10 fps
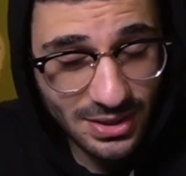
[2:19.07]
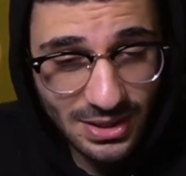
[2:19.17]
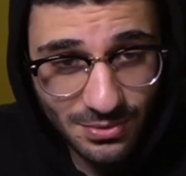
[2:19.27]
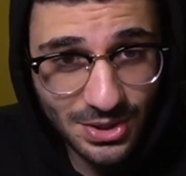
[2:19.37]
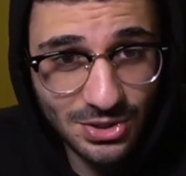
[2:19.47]

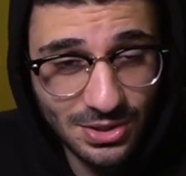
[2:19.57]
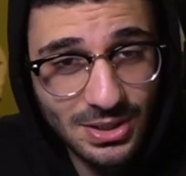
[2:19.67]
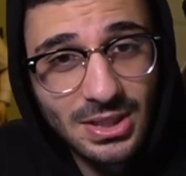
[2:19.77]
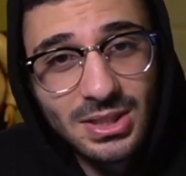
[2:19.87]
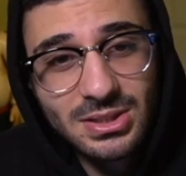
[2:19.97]
the region.
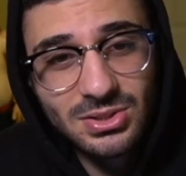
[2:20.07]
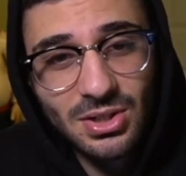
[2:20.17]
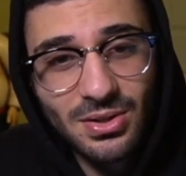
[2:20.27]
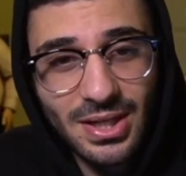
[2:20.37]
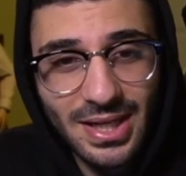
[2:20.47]

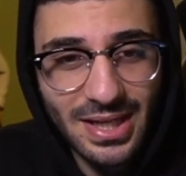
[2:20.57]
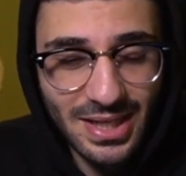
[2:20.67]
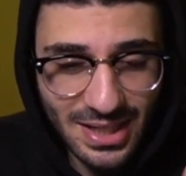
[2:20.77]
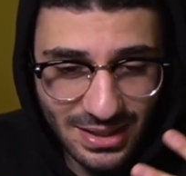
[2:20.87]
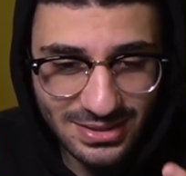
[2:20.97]
So
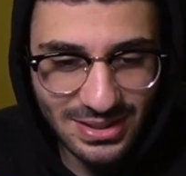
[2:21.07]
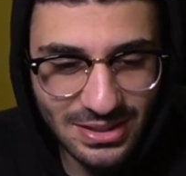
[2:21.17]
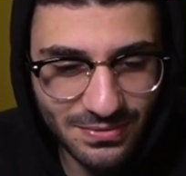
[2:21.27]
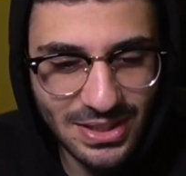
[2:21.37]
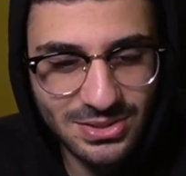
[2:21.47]
it
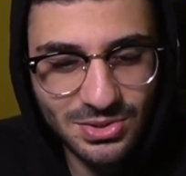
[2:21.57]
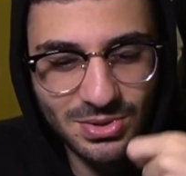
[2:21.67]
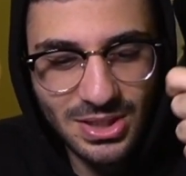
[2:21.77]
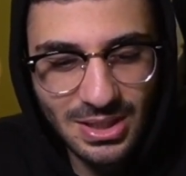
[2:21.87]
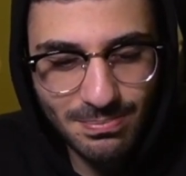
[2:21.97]
incentivizes you to
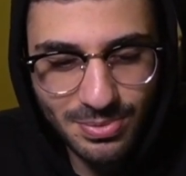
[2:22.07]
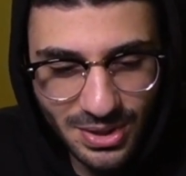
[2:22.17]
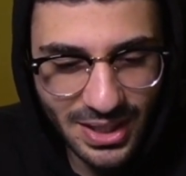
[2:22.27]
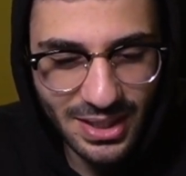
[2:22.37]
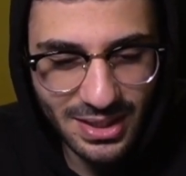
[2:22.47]
keep
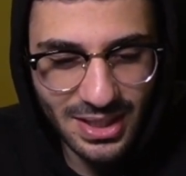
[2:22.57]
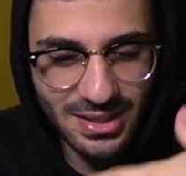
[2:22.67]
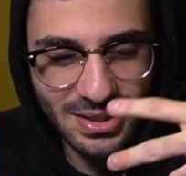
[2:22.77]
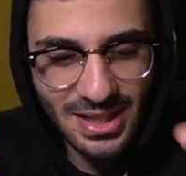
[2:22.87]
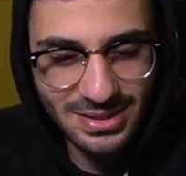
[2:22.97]
playing
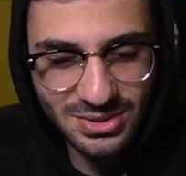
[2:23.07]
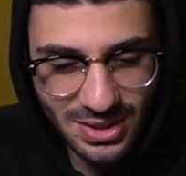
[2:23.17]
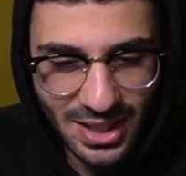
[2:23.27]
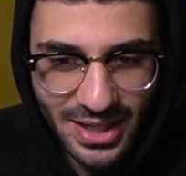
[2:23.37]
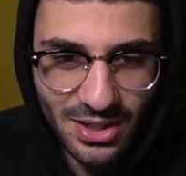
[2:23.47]
and get to
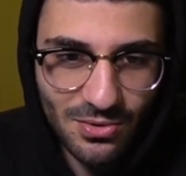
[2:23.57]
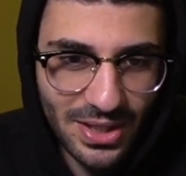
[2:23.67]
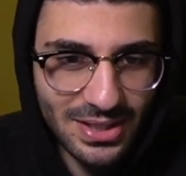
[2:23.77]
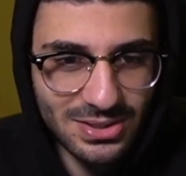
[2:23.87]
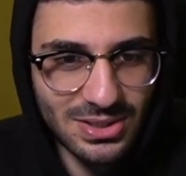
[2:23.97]
the higher
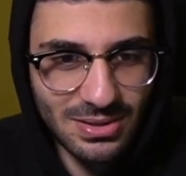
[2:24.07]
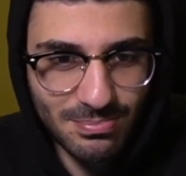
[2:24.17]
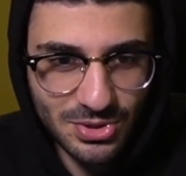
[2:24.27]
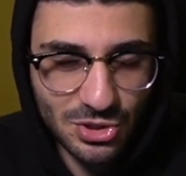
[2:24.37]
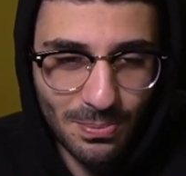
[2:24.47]
ranks and
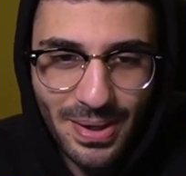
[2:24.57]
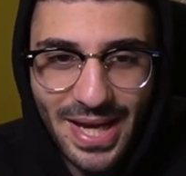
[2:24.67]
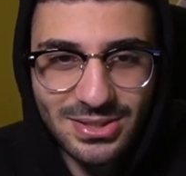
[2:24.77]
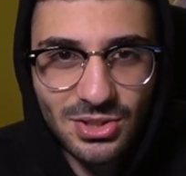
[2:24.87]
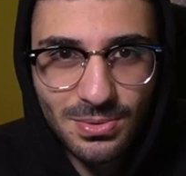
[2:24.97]

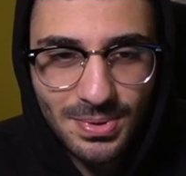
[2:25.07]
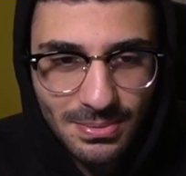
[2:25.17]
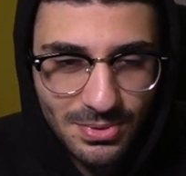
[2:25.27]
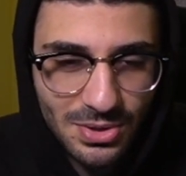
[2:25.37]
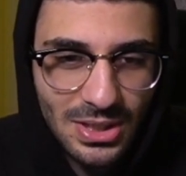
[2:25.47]
surpass other
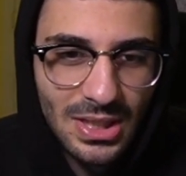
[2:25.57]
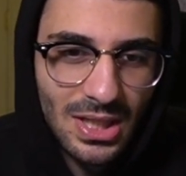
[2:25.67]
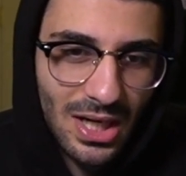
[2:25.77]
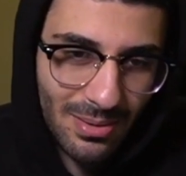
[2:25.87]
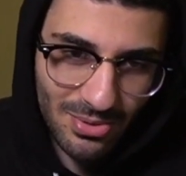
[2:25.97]
people.
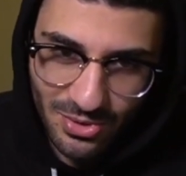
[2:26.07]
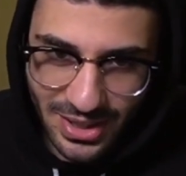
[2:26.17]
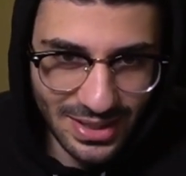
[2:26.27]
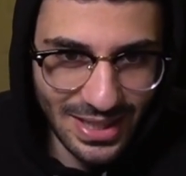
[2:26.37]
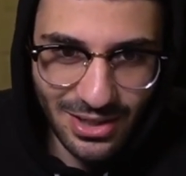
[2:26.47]
But
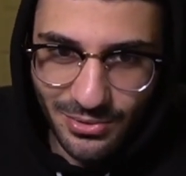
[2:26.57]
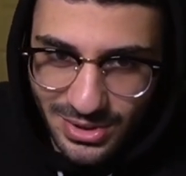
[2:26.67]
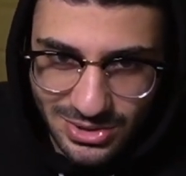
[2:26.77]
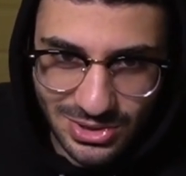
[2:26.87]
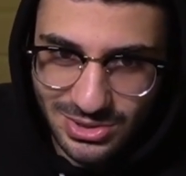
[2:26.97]
right now,
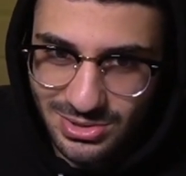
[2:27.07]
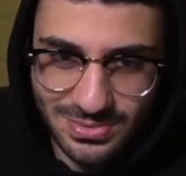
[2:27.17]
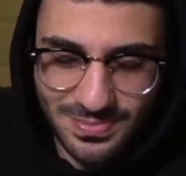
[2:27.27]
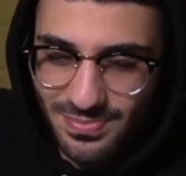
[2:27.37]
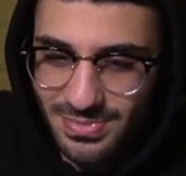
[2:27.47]
it's just,
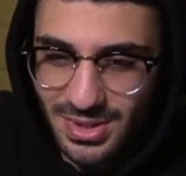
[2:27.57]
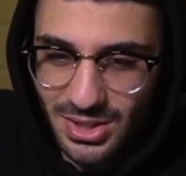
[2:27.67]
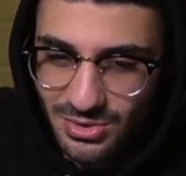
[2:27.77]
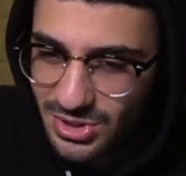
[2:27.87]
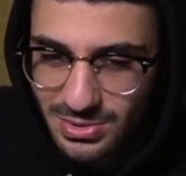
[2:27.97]

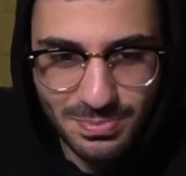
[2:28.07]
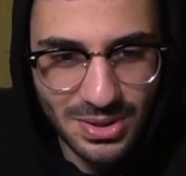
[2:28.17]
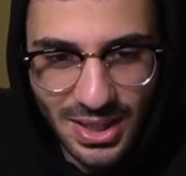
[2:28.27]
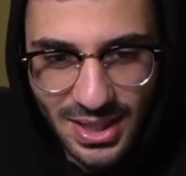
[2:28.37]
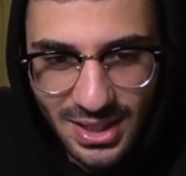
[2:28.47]
you just
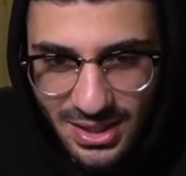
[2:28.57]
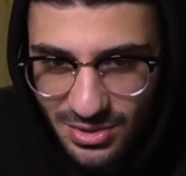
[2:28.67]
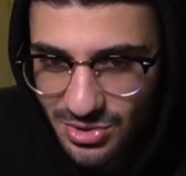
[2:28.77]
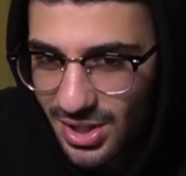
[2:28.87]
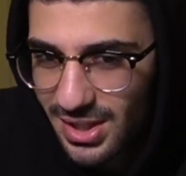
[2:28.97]
play and
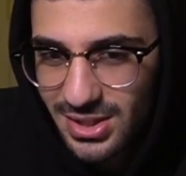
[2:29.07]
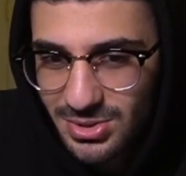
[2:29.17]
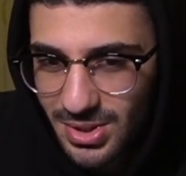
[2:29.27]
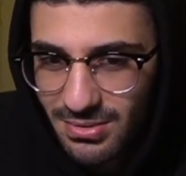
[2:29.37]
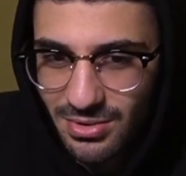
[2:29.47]
you try to get to
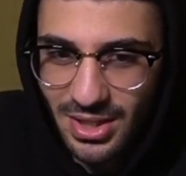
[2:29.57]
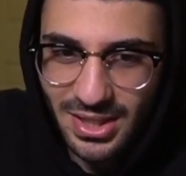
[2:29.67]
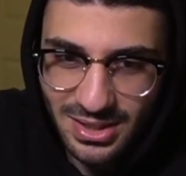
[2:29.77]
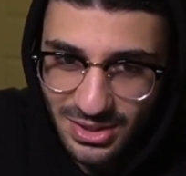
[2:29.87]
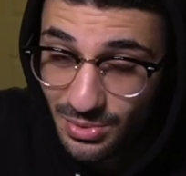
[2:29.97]
whatever
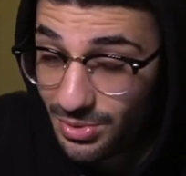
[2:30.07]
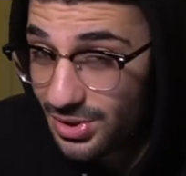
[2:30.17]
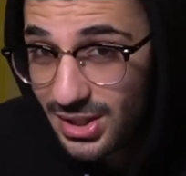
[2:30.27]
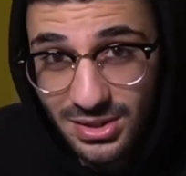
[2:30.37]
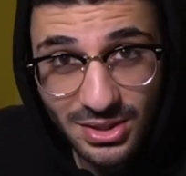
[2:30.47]
rank and you think that